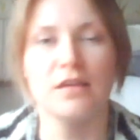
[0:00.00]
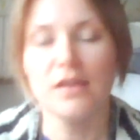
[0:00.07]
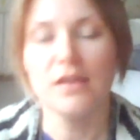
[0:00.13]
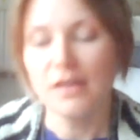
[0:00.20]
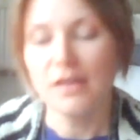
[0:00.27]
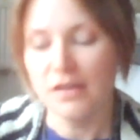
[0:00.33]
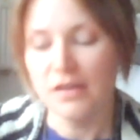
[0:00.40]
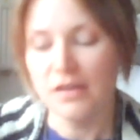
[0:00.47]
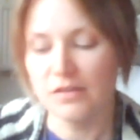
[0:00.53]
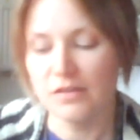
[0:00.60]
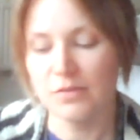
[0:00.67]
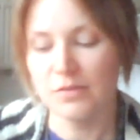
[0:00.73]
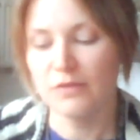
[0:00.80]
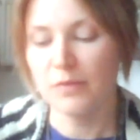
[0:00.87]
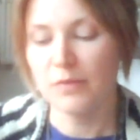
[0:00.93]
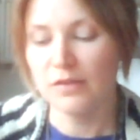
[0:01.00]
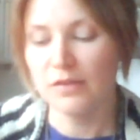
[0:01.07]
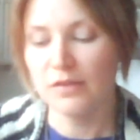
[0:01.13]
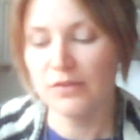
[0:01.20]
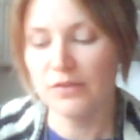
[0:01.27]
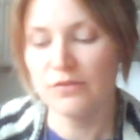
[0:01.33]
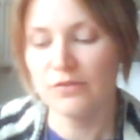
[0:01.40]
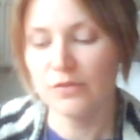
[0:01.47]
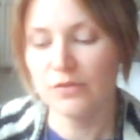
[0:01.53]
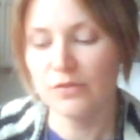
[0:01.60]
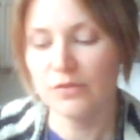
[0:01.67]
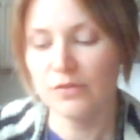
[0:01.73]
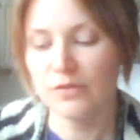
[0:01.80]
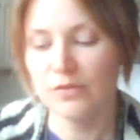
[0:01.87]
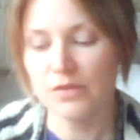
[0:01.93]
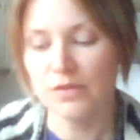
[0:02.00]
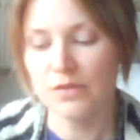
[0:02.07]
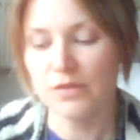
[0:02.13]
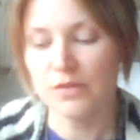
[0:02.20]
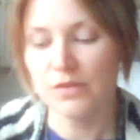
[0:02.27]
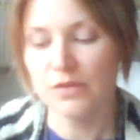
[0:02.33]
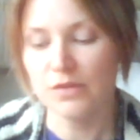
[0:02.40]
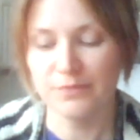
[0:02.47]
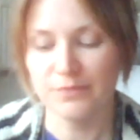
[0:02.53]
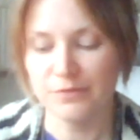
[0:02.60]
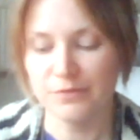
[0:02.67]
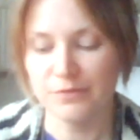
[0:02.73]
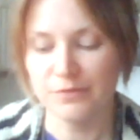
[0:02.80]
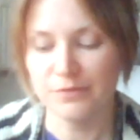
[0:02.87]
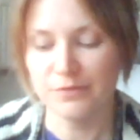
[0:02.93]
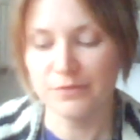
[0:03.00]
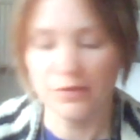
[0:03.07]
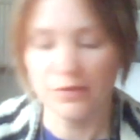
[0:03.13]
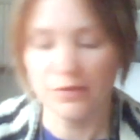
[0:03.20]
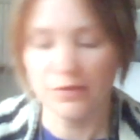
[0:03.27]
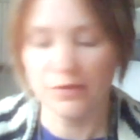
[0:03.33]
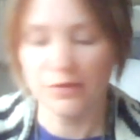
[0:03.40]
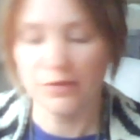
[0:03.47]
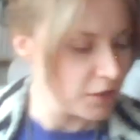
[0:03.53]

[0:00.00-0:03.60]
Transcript: It's one of my favourites. Favorite that one.